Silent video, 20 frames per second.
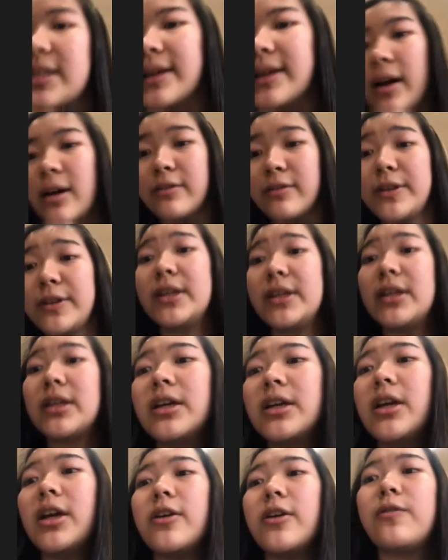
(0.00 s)
the oven
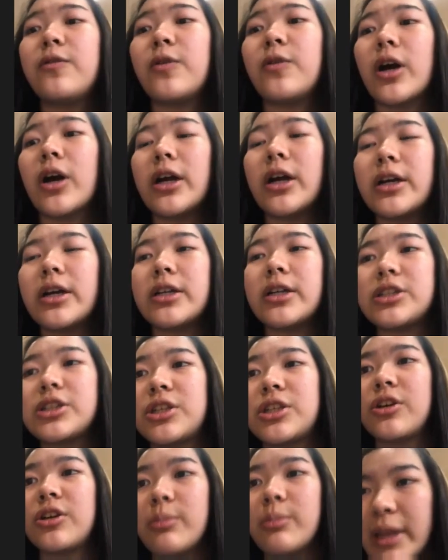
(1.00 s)
for
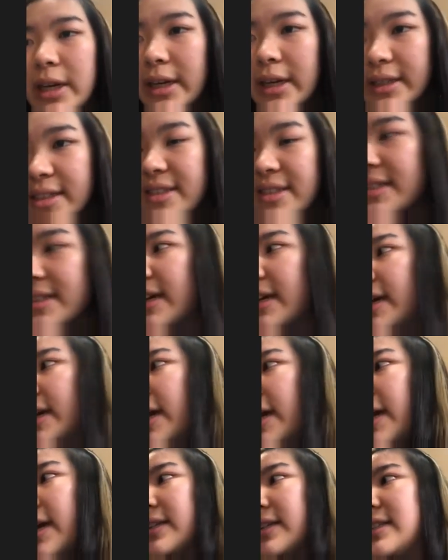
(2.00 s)
2 minutes.
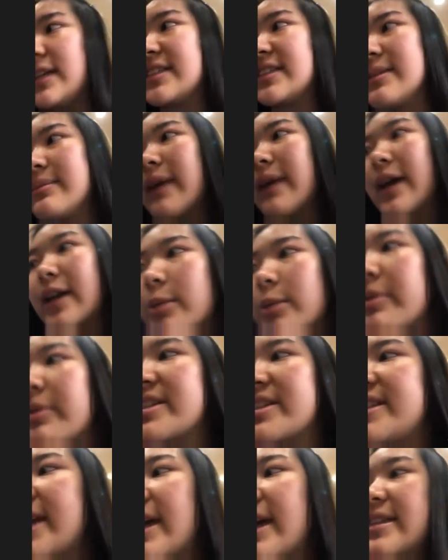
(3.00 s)
It doesn't matter
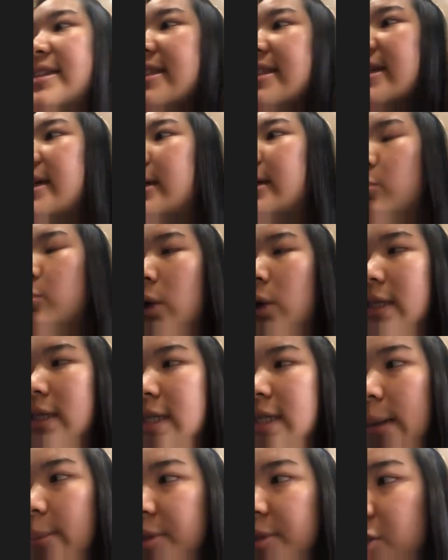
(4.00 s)
precisely what
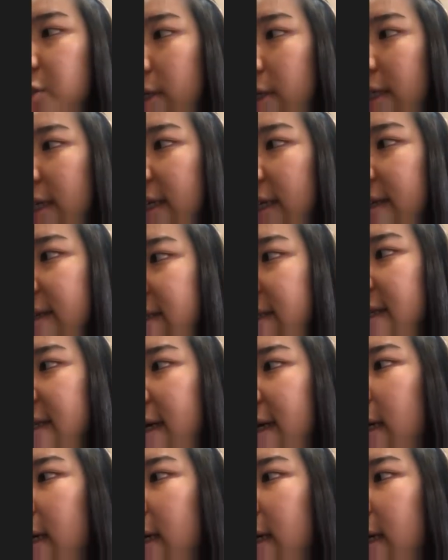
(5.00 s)
temperature it is.